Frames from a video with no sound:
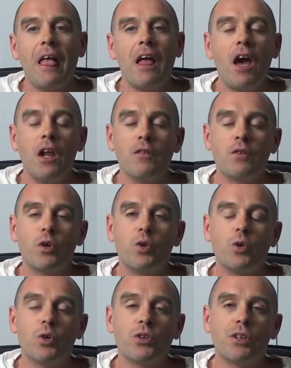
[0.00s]
And of
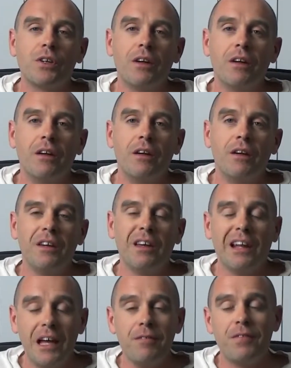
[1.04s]
course, you're
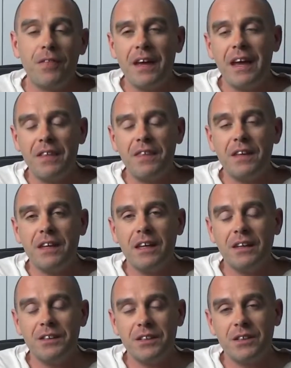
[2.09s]
left there
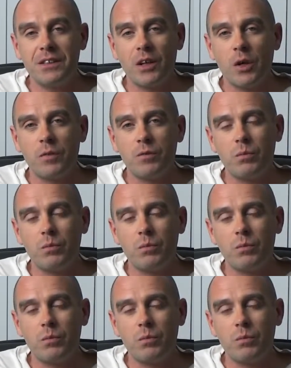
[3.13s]
thinking to yourself,